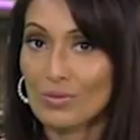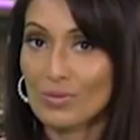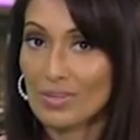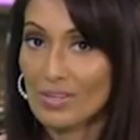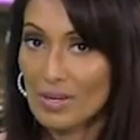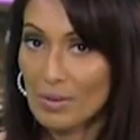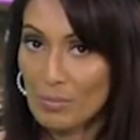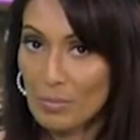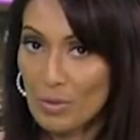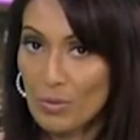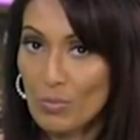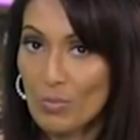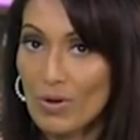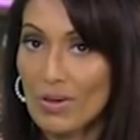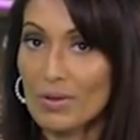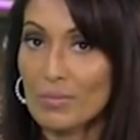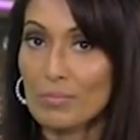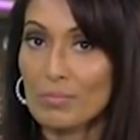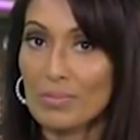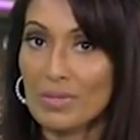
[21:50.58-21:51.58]
number
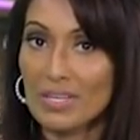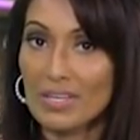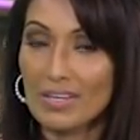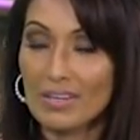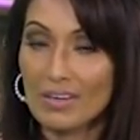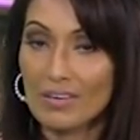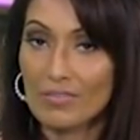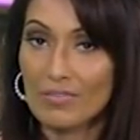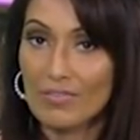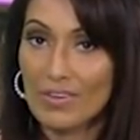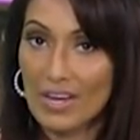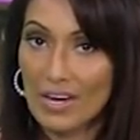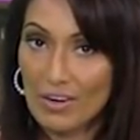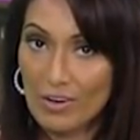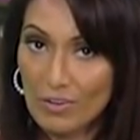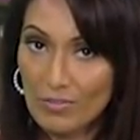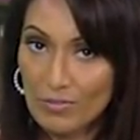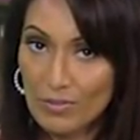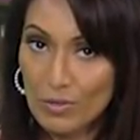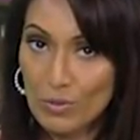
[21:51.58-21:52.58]
one, be
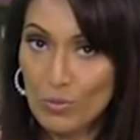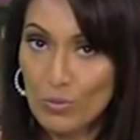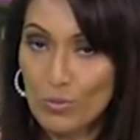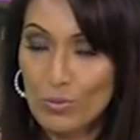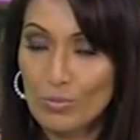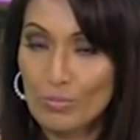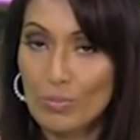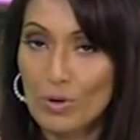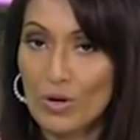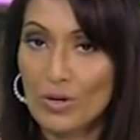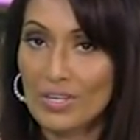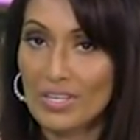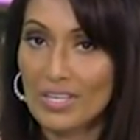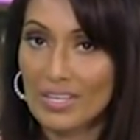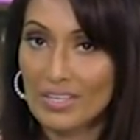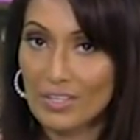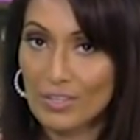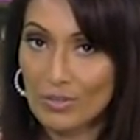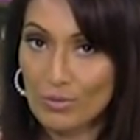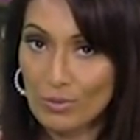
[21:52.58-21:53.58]
aware of your own body
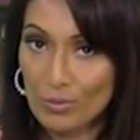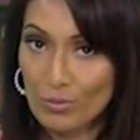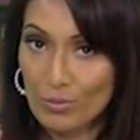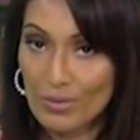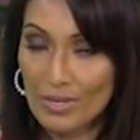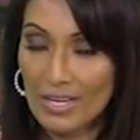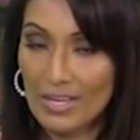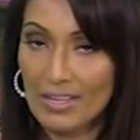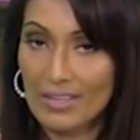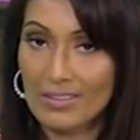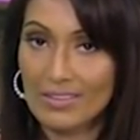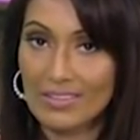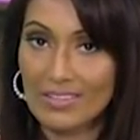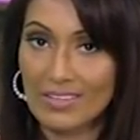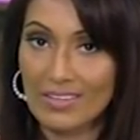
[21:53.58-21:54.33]
and your own health.